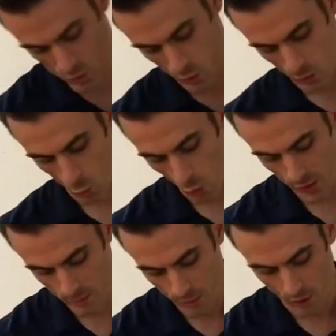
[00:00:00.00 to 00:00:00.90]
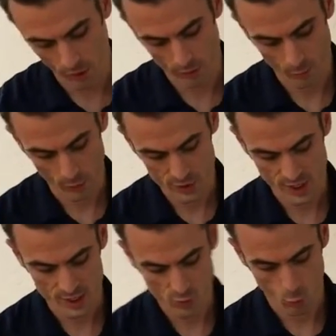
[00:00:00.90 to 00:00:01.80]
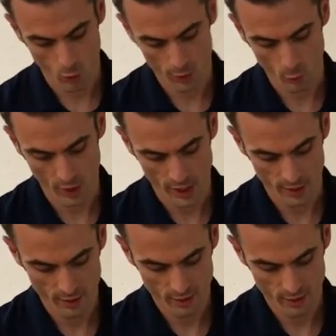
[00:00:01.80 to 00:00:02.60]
when one part rotates one way,